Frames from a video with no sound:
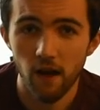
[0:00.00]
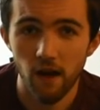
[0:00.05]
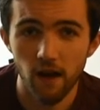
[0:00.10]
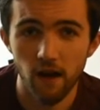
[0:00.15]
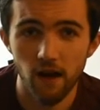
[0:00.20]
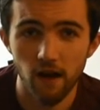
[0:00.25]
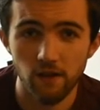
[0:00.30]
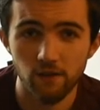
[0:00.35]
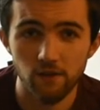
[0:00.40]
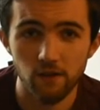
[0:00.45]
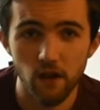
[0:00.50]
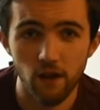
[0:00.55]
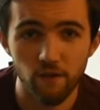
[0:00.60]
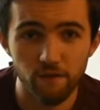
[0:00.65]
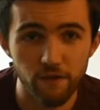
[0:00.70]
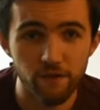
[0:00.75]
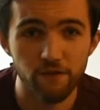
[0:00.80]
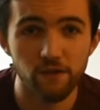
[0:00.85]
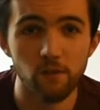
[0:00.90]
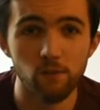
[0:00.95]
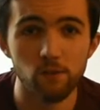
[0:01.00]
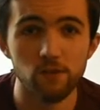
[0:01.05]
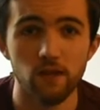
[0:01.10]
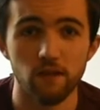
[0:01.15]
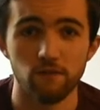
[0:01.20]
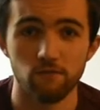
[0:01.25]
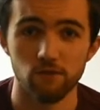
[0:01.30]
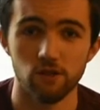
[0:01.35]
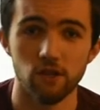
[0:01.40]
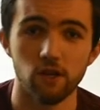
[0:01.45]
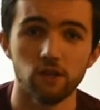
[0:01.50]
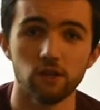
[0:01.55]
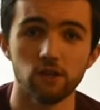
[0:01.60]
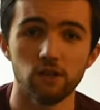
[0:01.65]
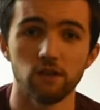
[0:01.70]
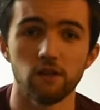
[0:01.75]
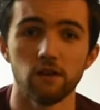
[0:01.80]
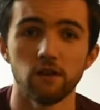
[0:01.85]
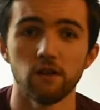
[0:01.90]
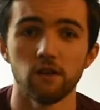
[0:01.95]
and a 50%
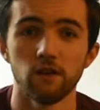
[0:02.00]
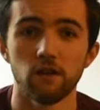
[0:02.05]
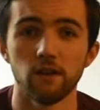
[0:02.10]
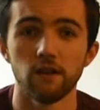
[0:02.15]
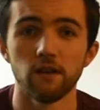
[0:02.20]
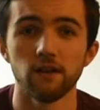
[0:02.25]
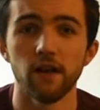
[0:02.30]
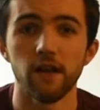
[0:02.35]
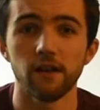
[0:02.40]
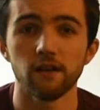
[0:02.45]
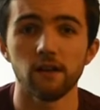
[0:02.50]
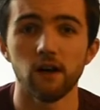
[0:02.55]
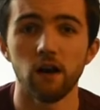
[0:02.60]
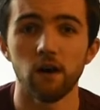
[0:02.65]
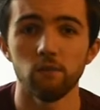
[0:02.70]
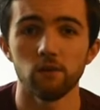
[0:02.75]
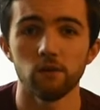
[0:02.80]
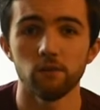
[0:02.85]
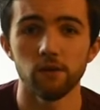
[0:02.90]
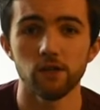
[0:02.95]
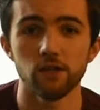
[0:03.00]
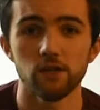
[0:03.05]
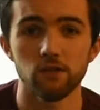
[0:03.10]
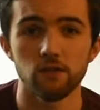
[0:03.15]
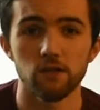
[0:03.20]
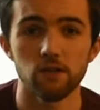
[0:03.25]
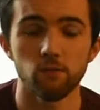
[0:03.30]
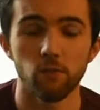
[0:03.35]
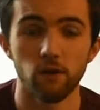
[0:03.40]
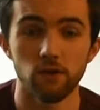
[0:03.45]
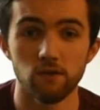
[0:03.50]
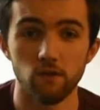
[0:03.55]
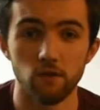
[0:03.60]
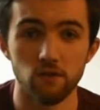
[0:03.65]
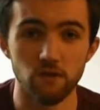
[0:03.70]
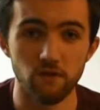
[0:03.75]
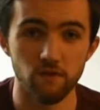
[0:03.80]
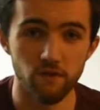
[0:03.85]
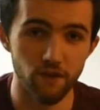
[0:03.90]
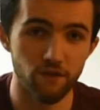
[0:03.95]
reduction in net carbon emissions by
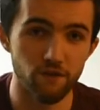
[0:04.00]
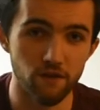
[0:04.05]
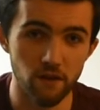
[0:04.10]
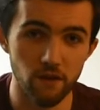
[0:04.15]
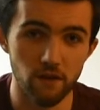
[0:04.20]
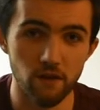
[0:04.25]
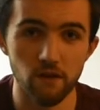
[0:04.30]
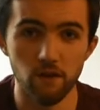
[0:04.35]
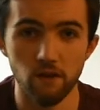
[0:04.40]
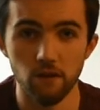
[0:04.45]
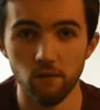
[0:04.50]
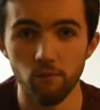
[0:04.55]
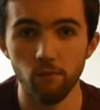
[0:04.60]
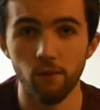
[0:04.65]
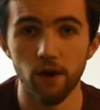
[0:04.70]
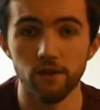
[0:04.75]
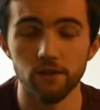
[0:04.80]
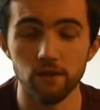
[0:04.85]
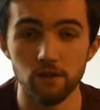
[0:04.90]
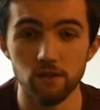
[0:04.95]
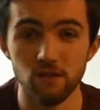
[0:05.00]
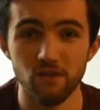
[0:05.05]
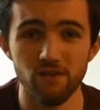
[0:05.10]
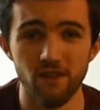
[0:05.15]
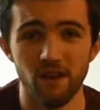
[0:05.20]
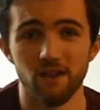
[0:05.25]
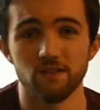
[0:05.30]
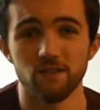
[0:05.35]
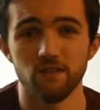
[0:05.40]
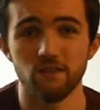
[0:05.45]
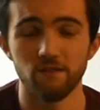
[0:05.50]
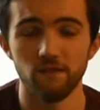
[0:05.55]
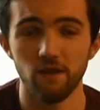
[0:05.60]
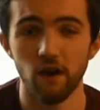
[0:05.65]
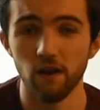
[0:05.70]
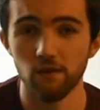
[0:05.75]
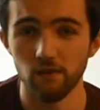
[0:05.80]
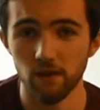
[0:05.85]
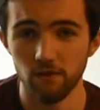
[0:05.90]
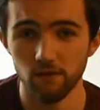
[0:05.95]
2050 compared to
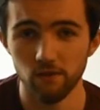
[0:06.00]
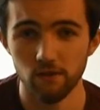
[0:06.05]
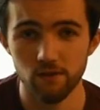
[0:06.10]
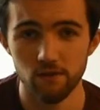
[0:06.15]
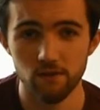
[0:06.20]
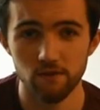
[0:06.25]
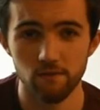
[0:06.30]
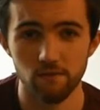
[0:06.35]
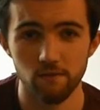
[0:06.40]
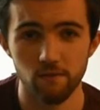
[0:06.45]
2005 levels.